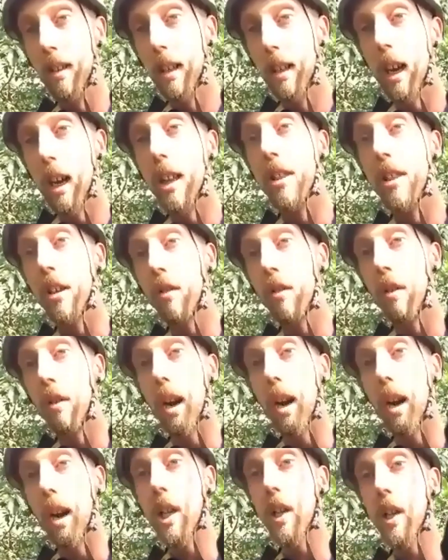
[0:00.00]
and the
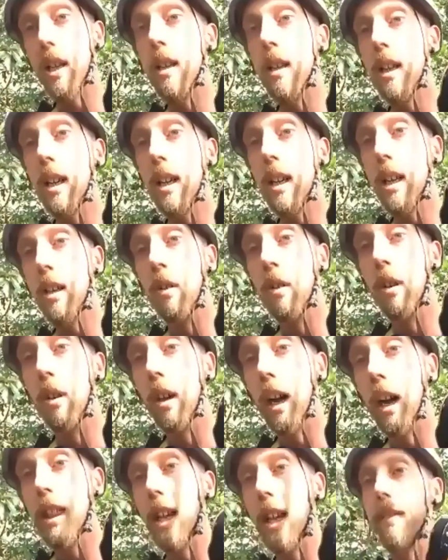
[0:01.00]
crested eagle.
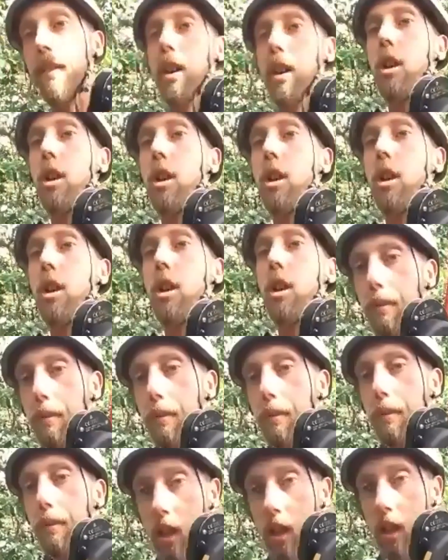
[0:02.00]
And they're enormous.
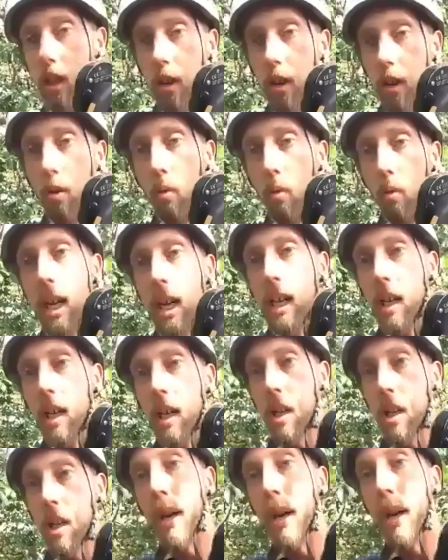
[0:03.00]
They've got
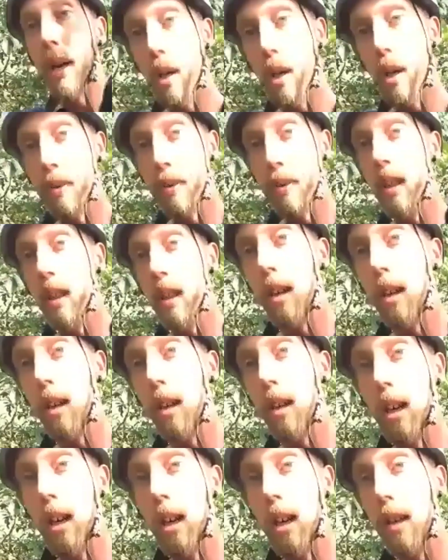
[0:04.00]
wingspans bigger than
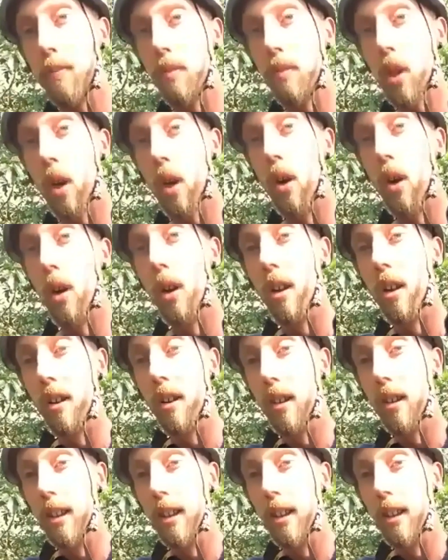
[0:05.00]
I am tall
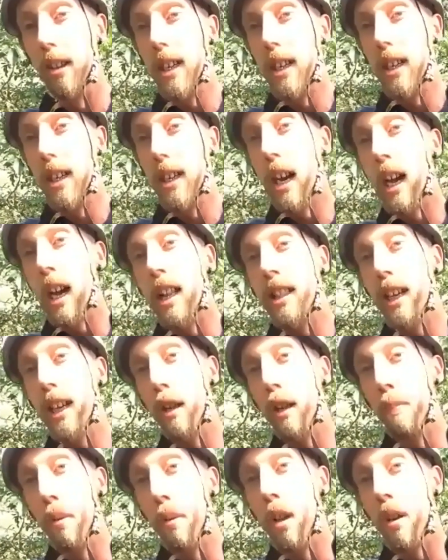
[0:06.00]
uh, and they'll
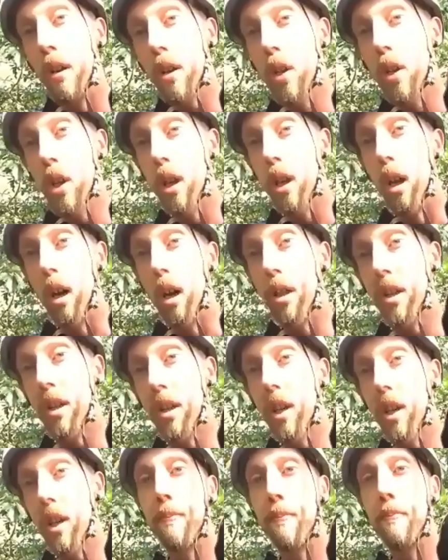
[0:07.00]
pluck sloths
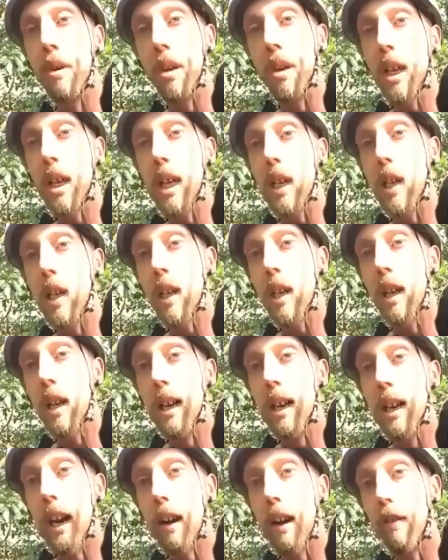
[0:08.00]
and monkeys
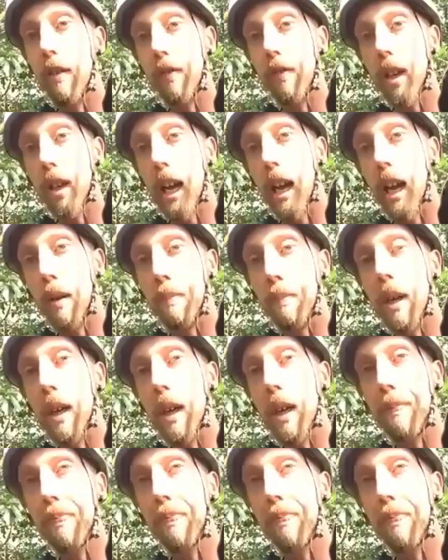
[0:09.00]
out of the canopy.